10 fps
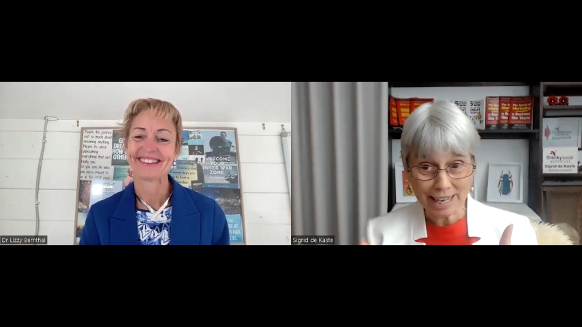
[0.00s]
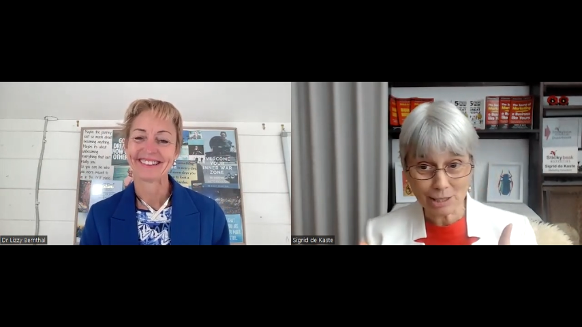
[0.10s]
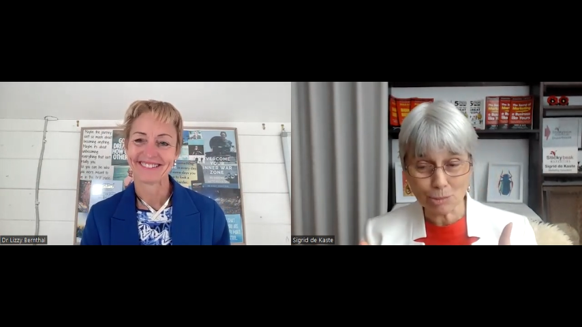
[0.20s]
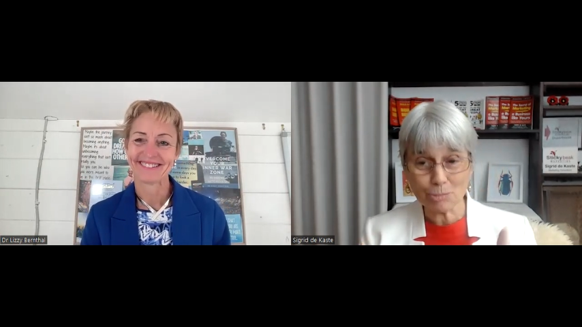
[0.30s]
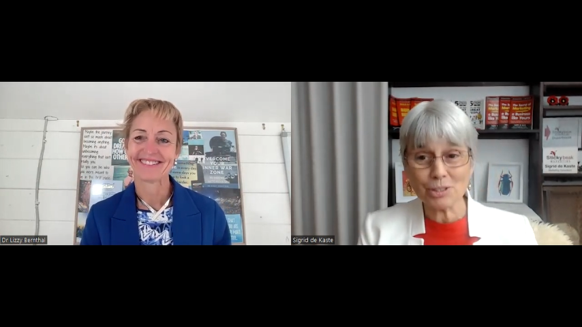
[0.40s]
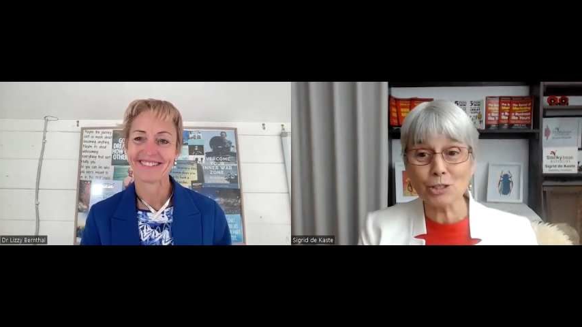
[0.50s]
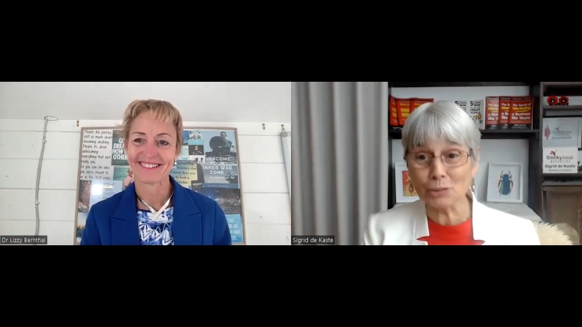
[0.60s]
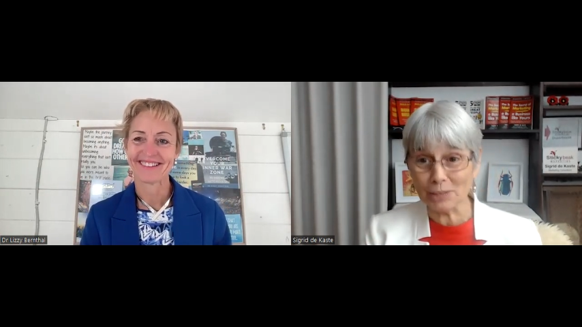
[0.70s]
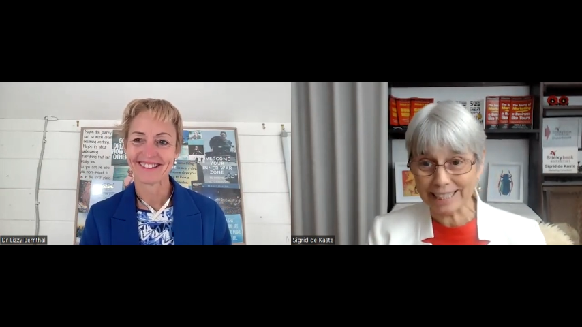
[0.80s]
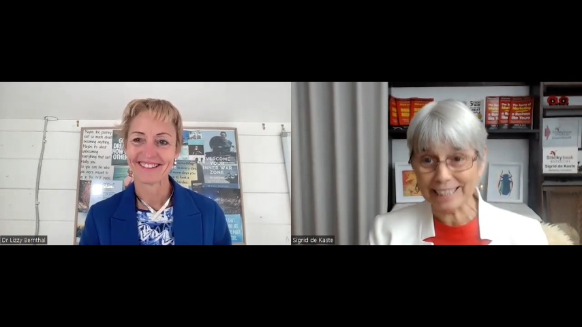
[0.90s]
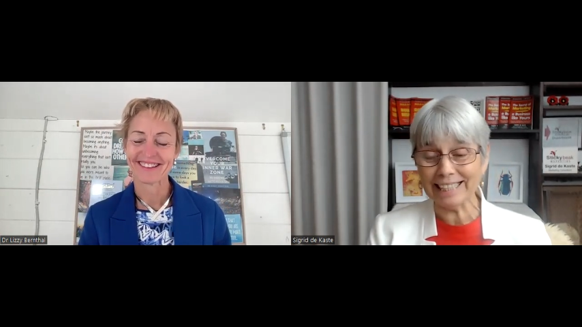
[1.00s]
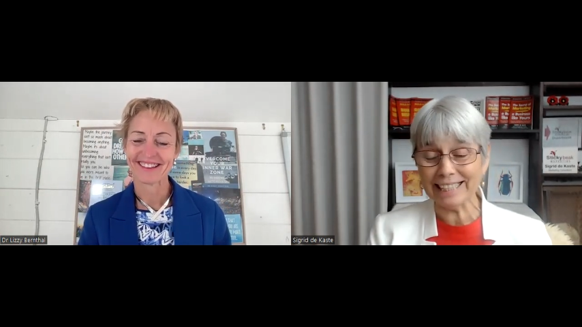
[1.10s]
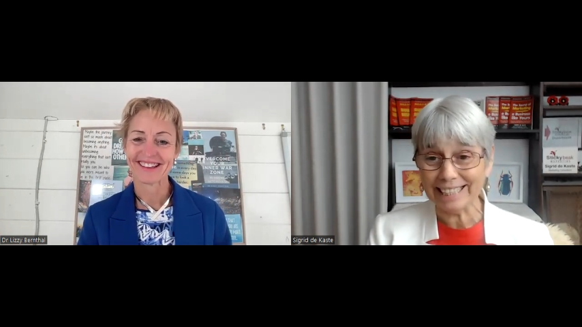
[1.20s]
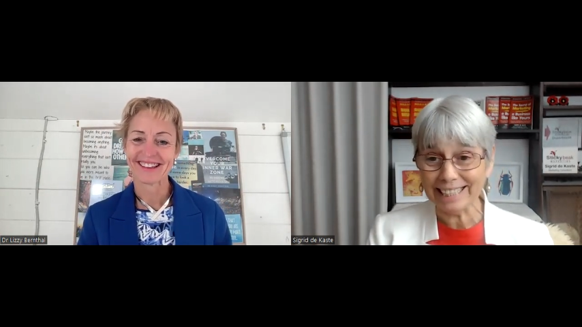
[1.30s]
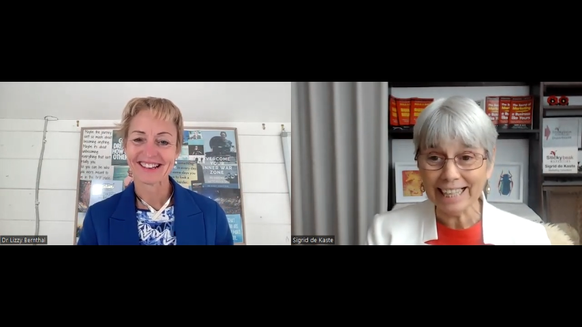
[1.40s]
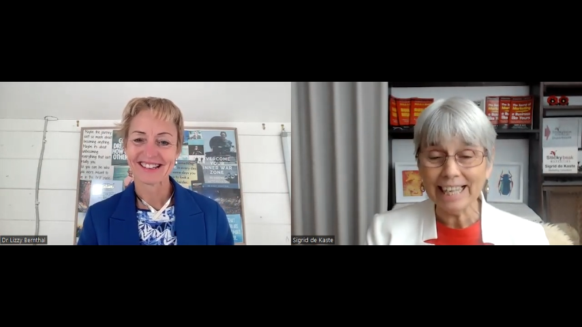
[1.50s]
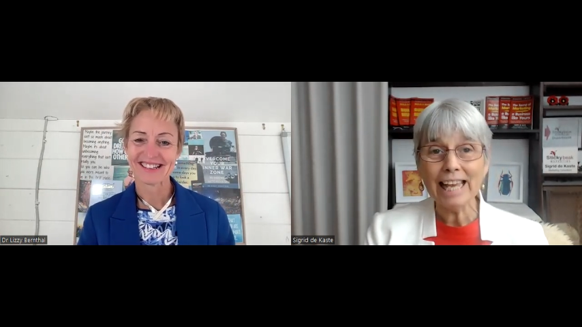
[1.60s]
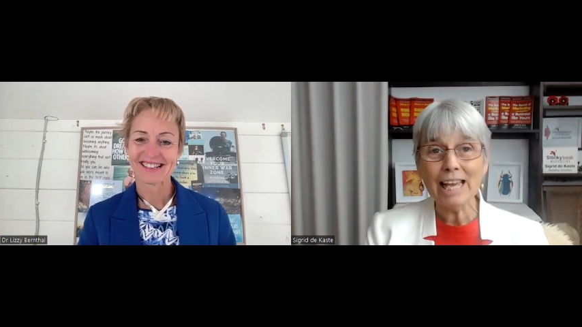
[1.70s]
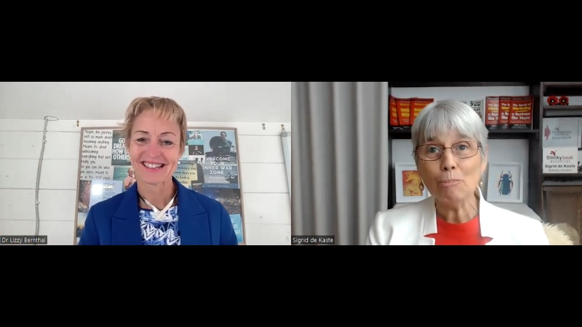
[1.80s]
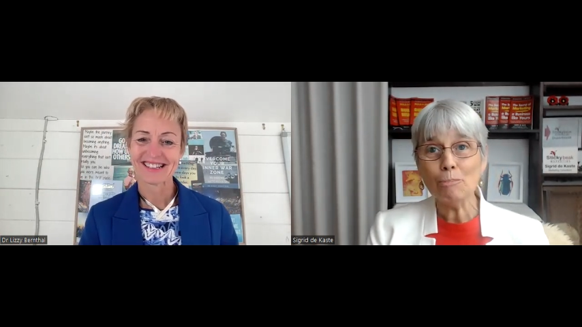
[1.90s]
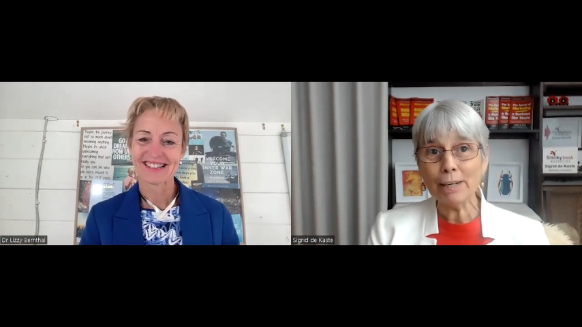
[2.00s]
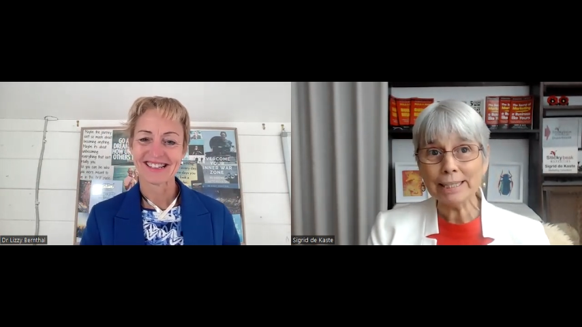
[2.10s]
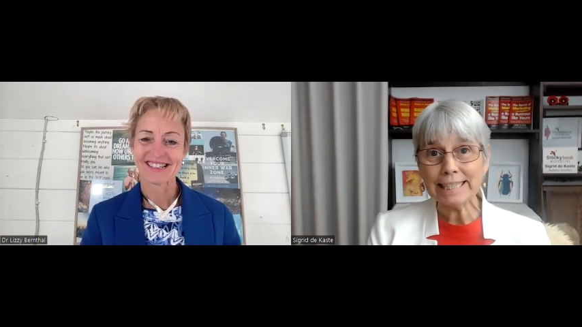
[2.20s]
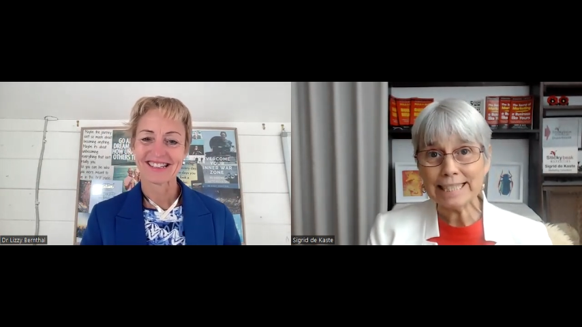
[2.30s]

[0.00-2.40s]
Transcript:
Speaker 1: helps greatly. But